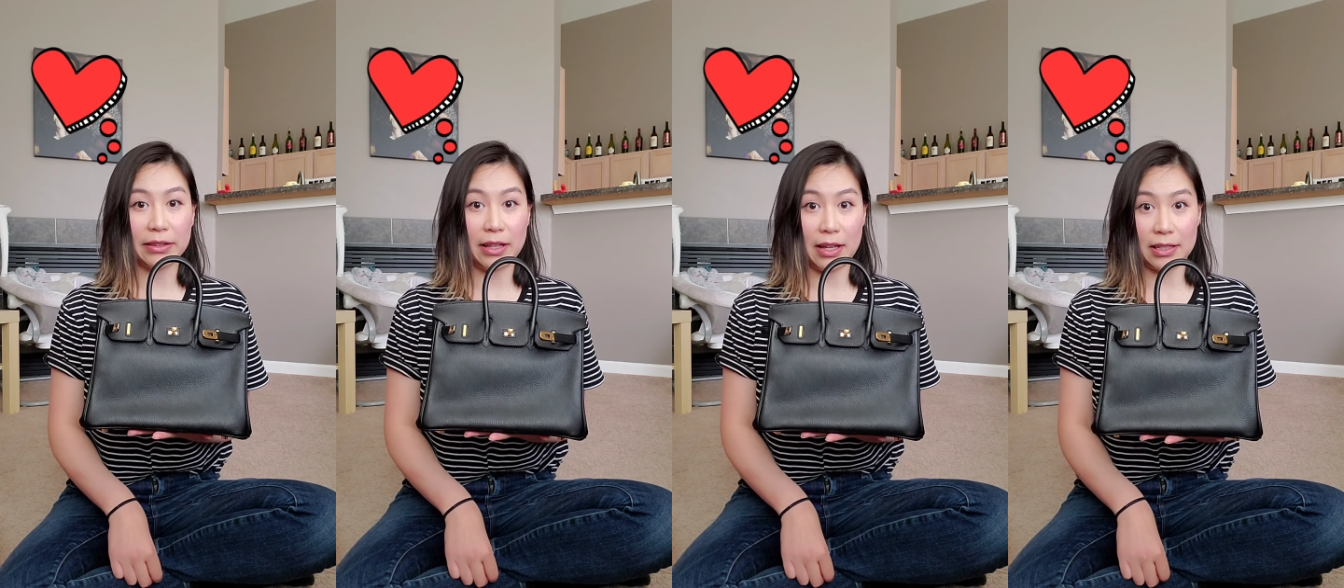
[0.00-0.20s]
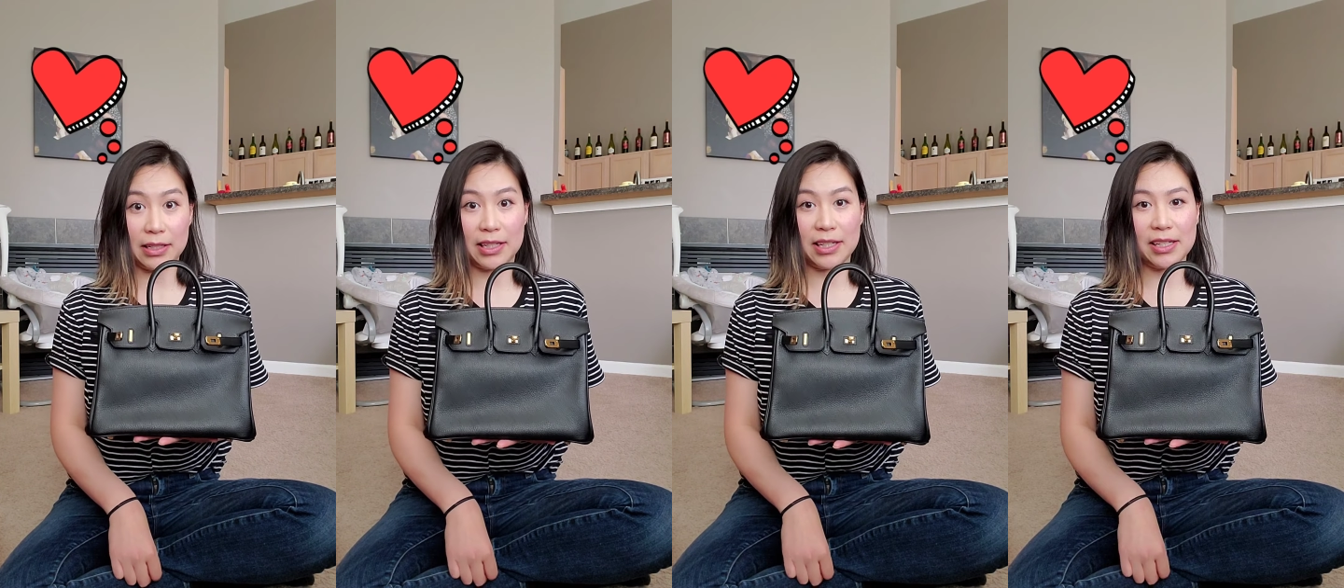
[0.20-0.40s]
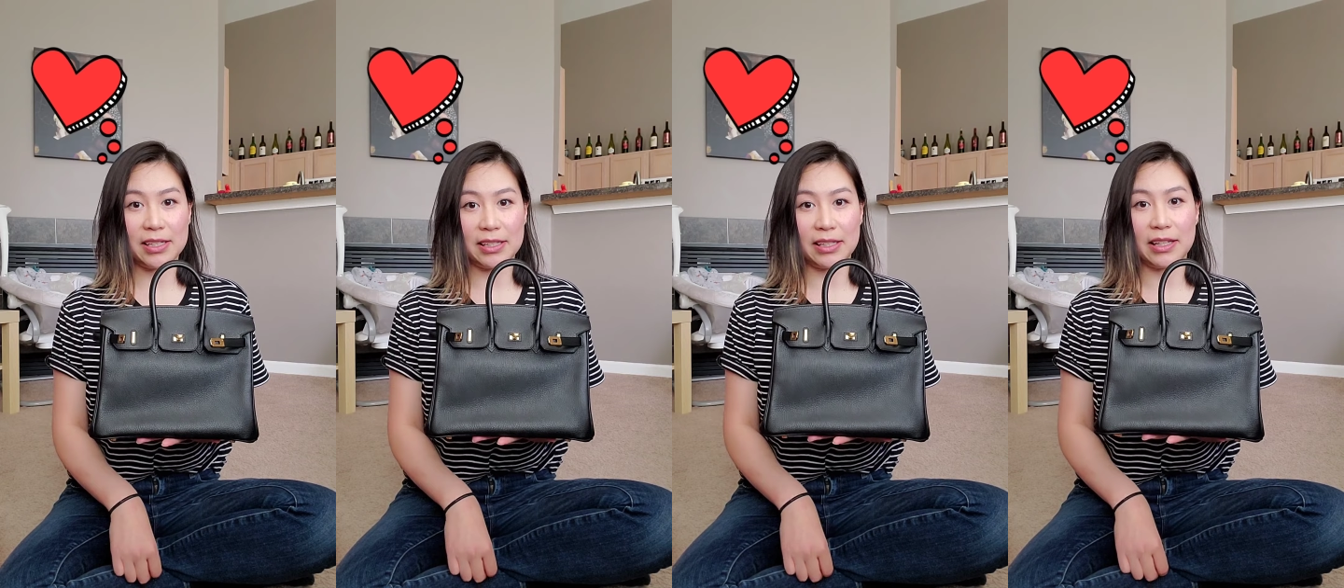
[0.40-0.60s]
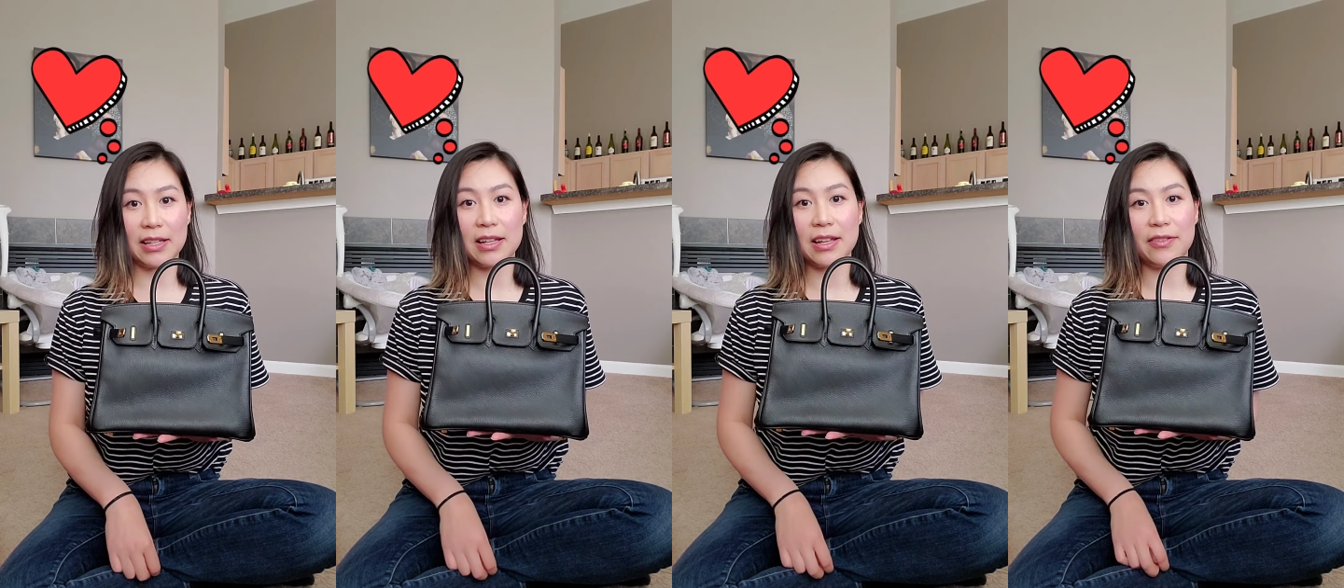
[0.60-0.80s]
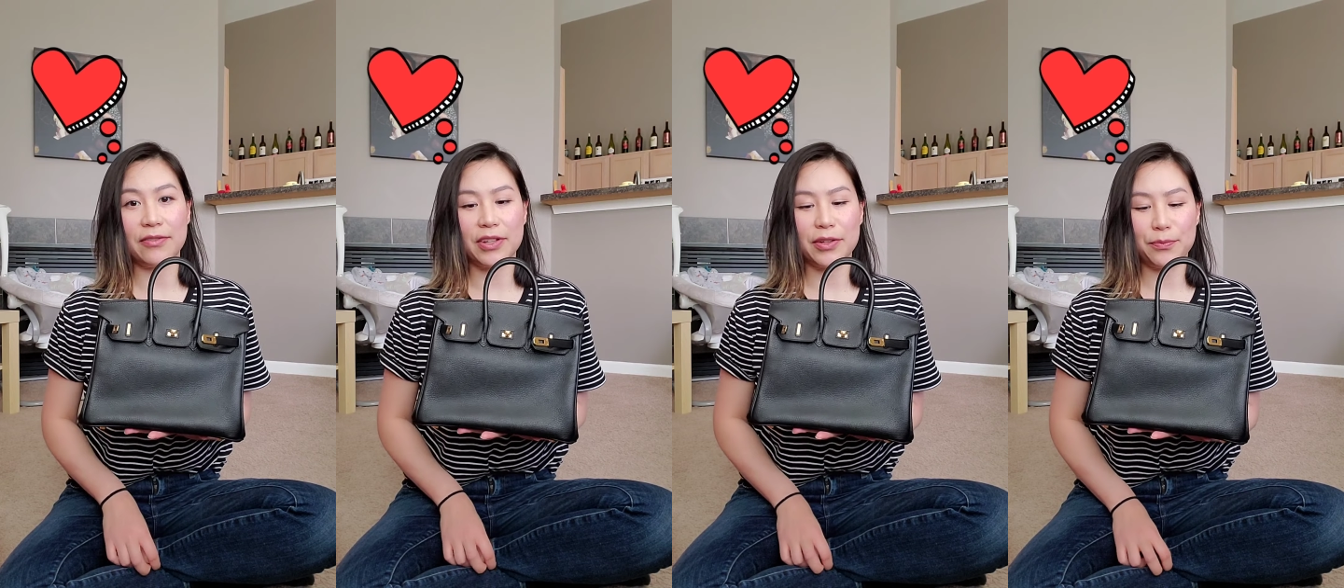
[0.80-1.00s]
lucky to
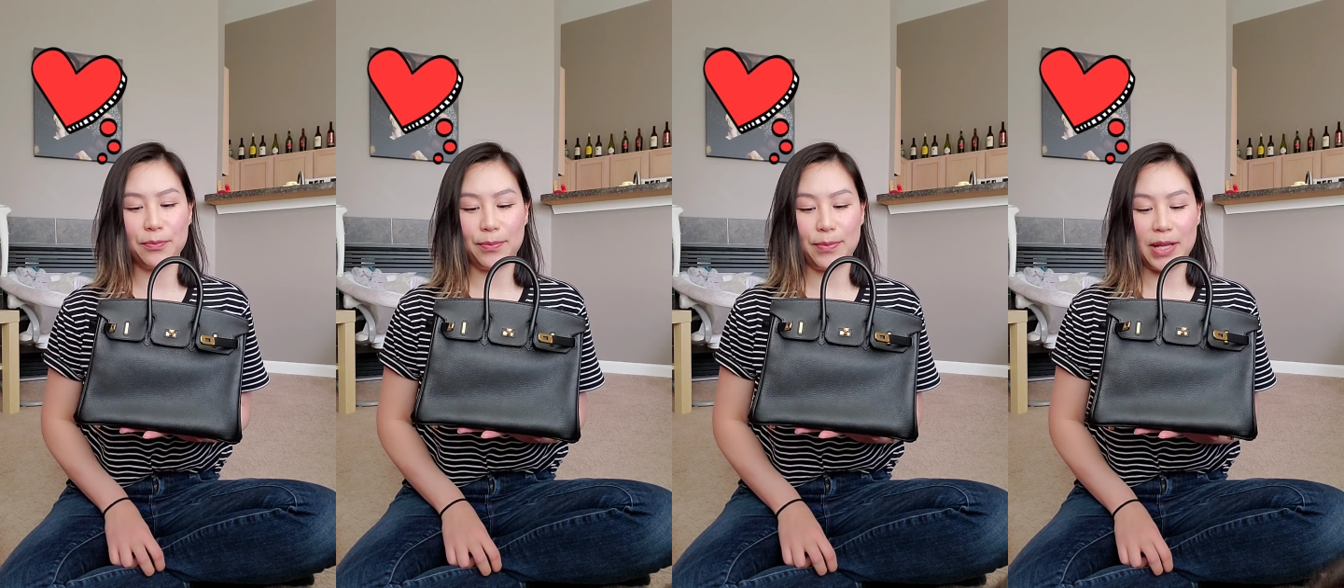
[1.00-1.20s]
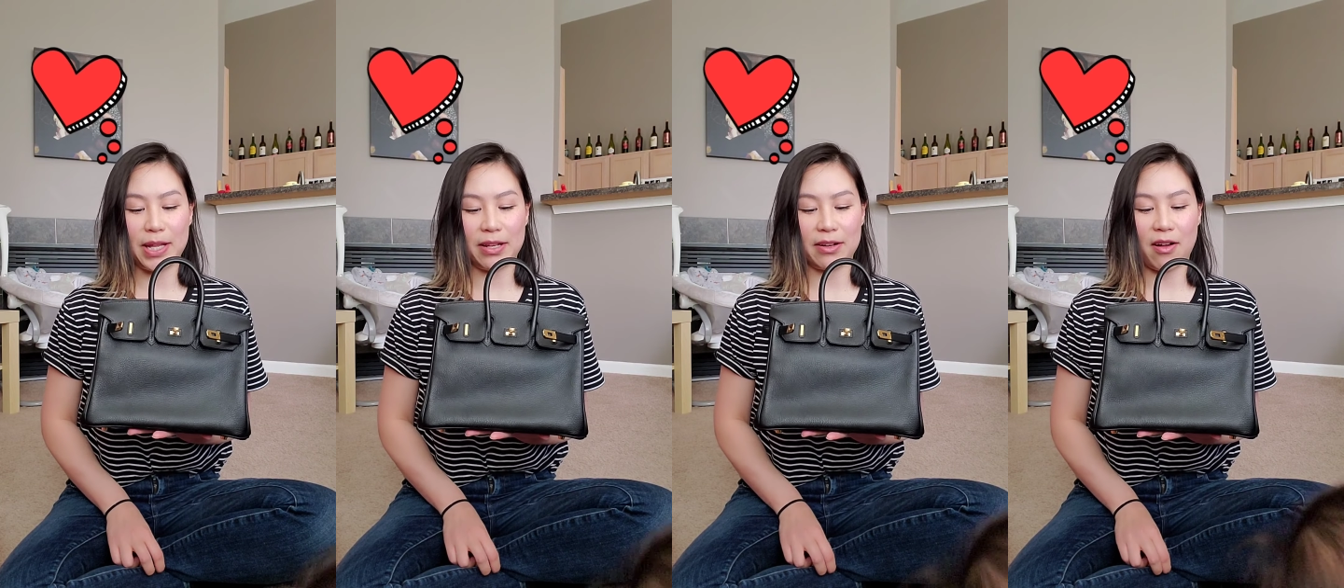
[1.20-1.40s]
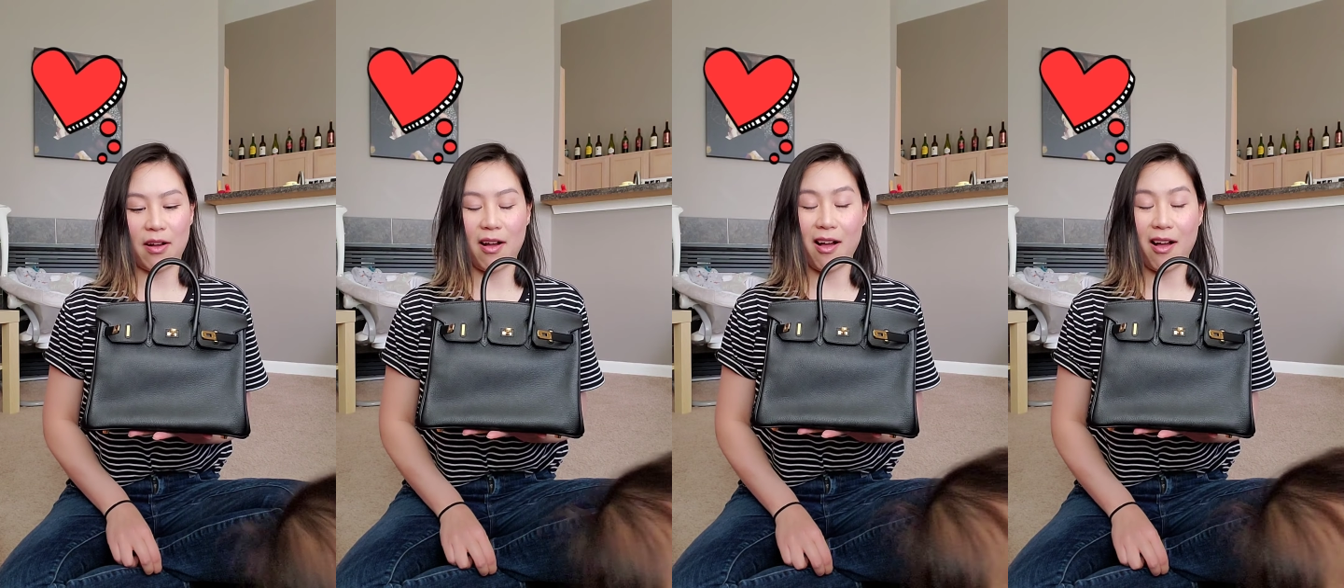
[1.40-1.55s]
even been